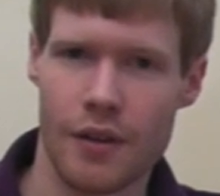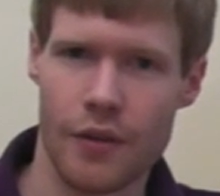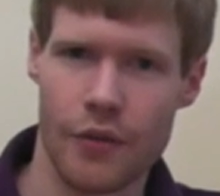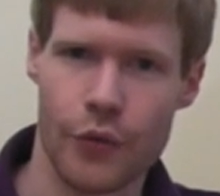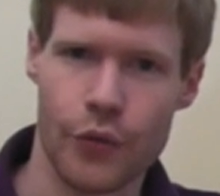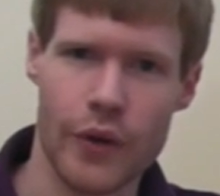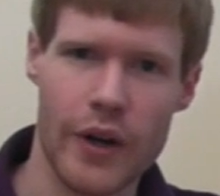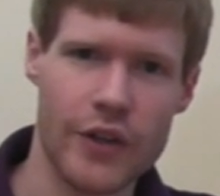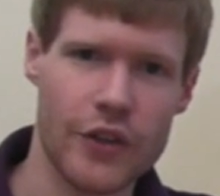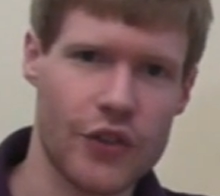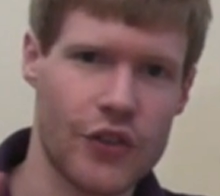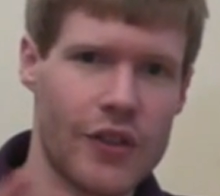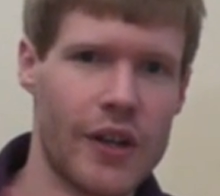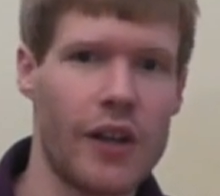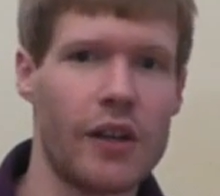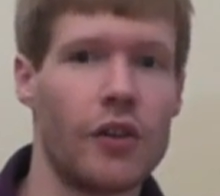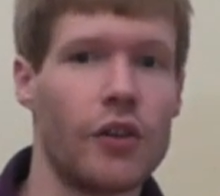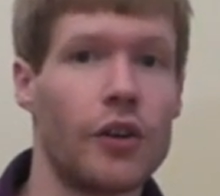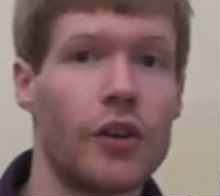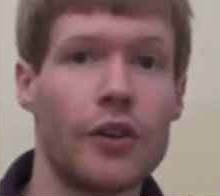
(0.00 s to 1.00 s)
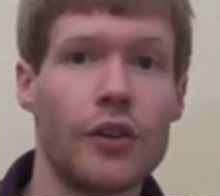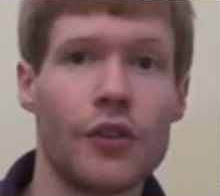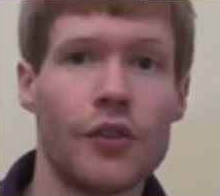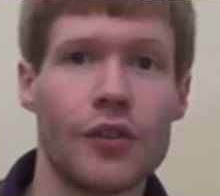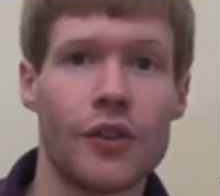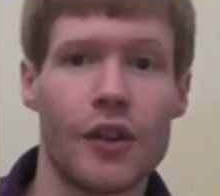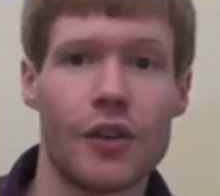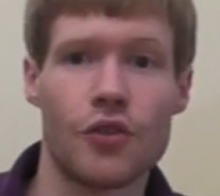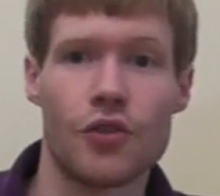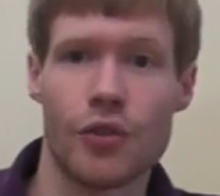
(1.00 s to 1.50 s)
French
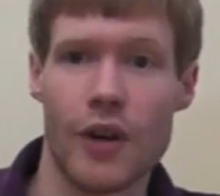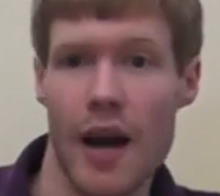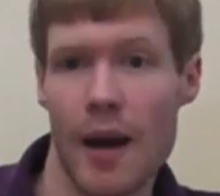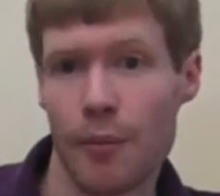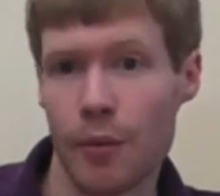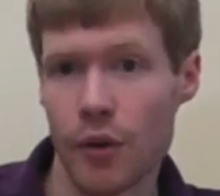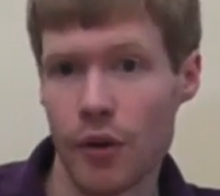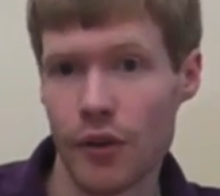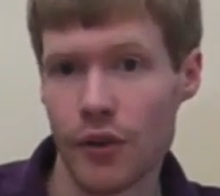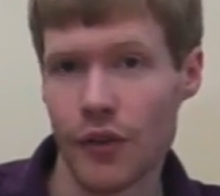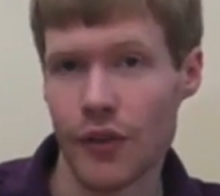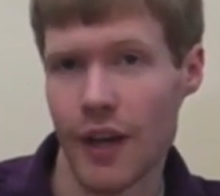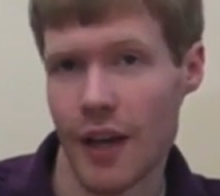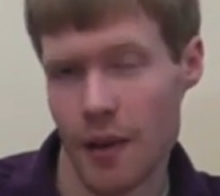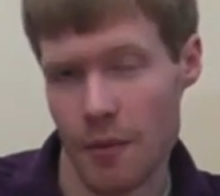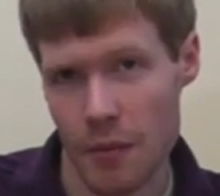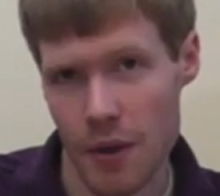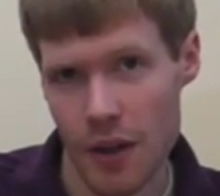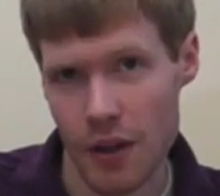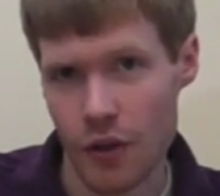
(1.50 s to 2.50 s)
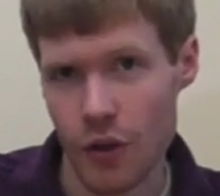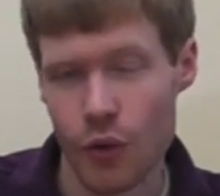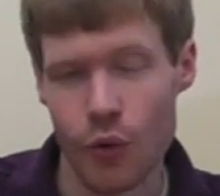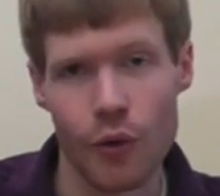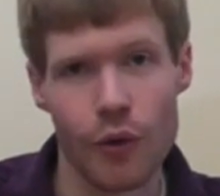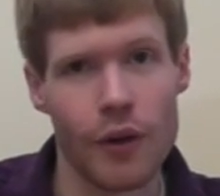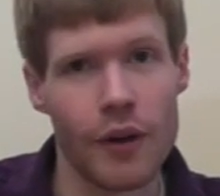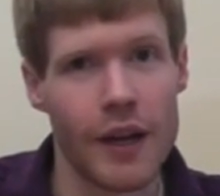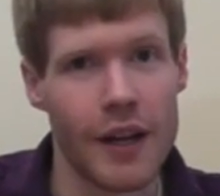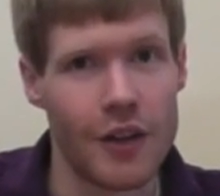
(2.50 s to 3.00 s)
settlers and trappers came in who
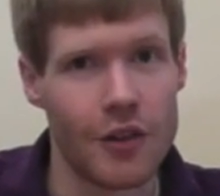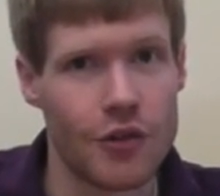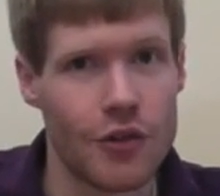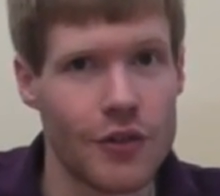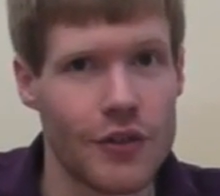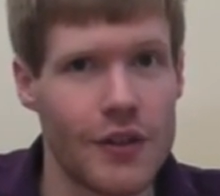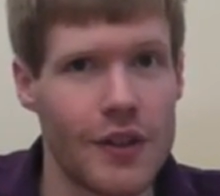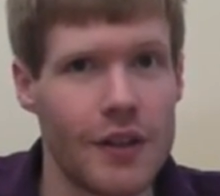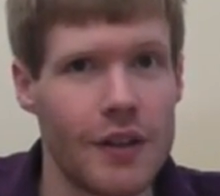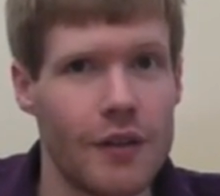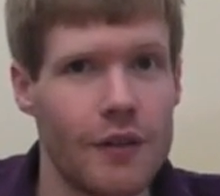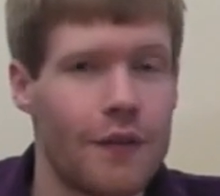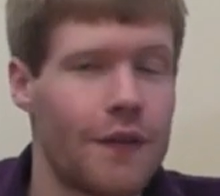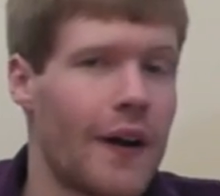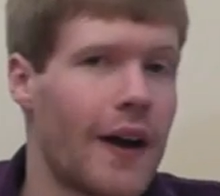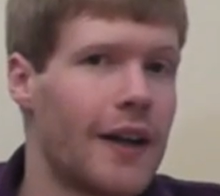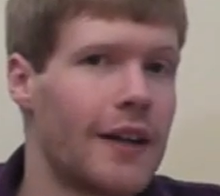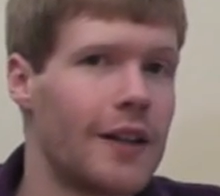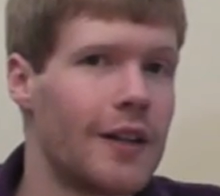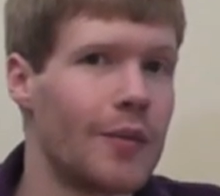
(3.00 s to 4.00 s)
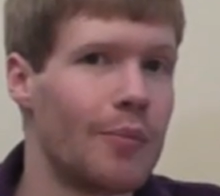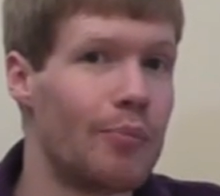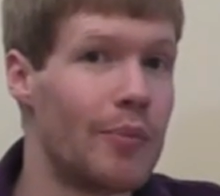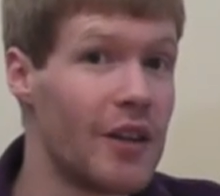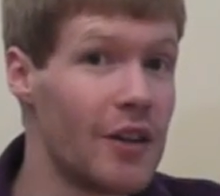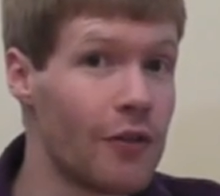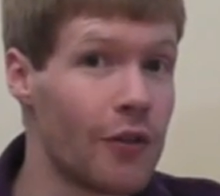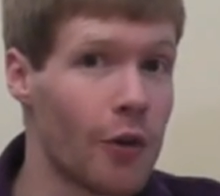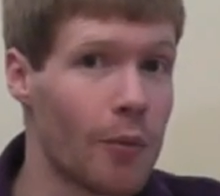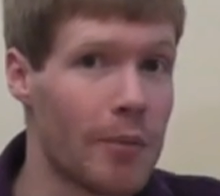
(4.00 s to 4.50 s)
were interested in finding
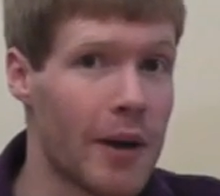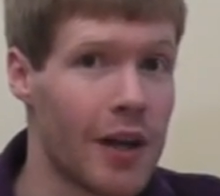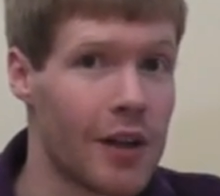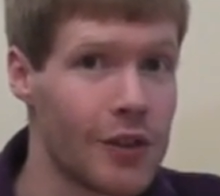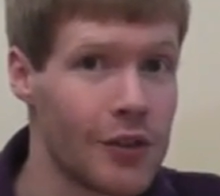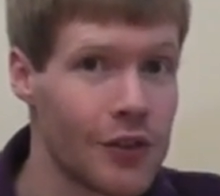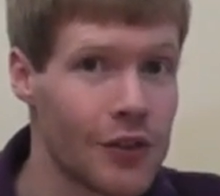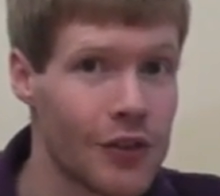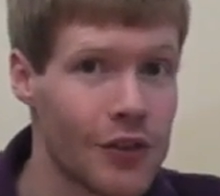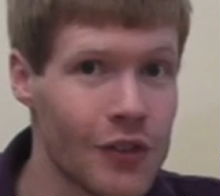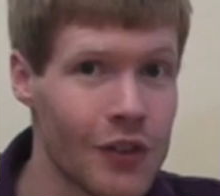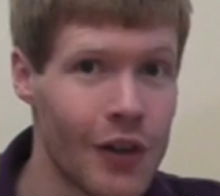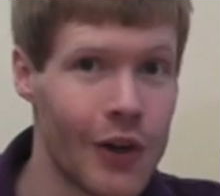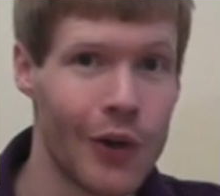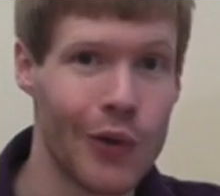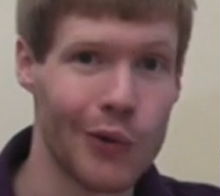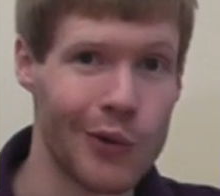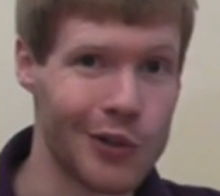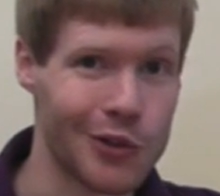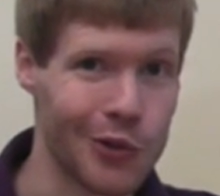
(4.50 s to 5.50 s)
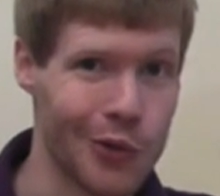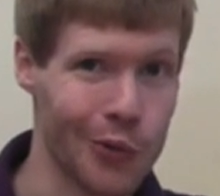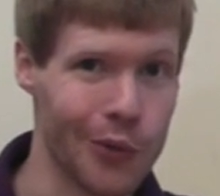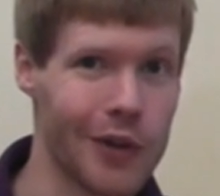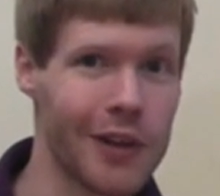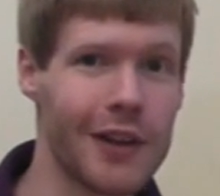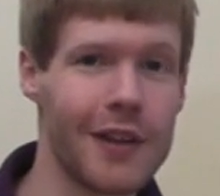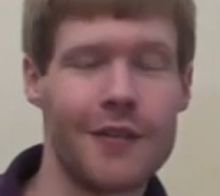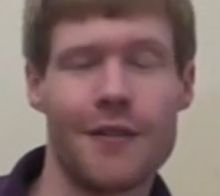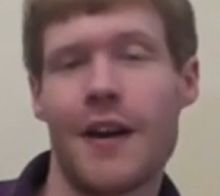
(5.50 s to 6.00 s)
beaver pelts, which were
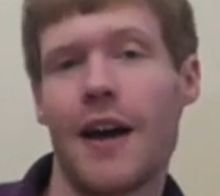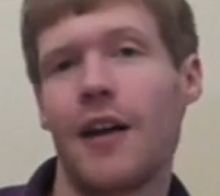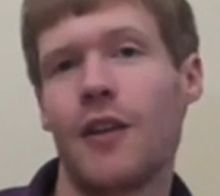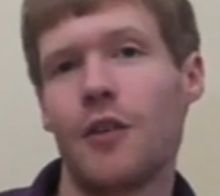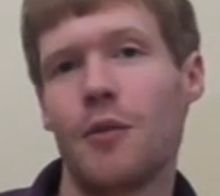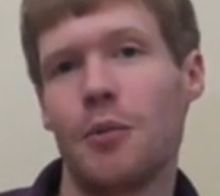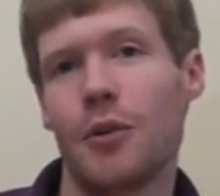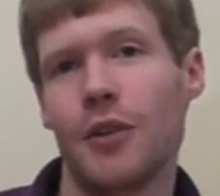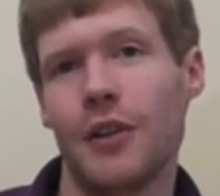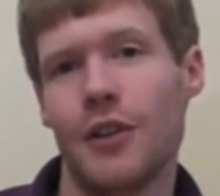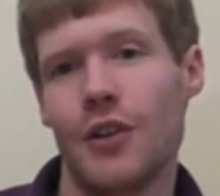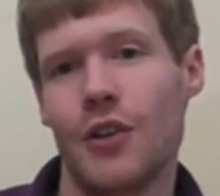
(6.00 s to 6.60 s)
really valuable in